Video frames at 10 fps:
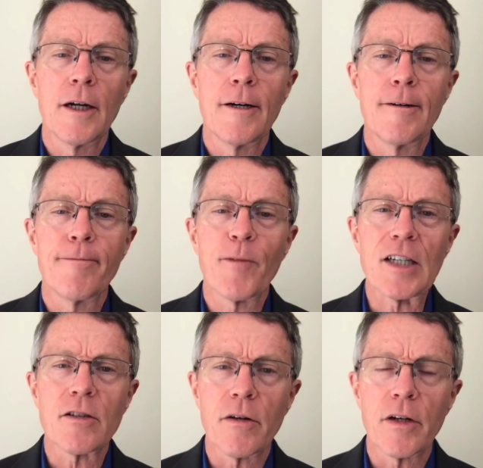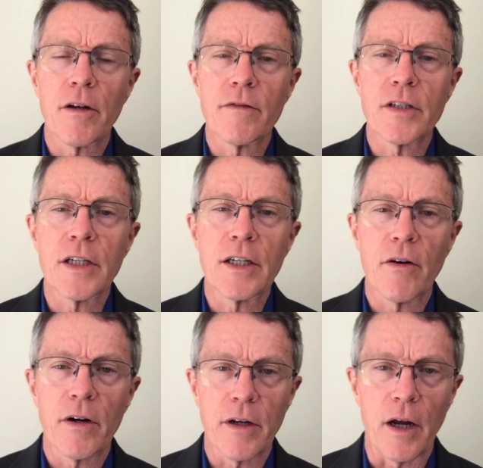Um, I started off as an E
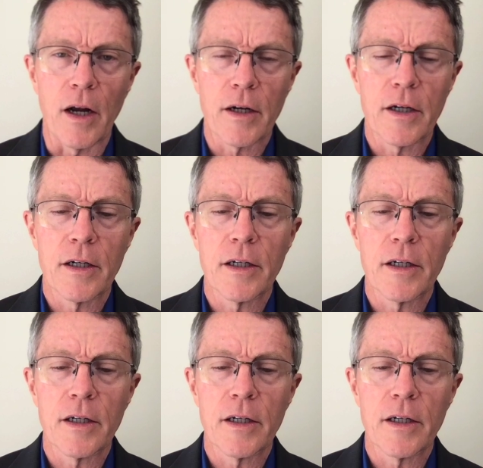R doc.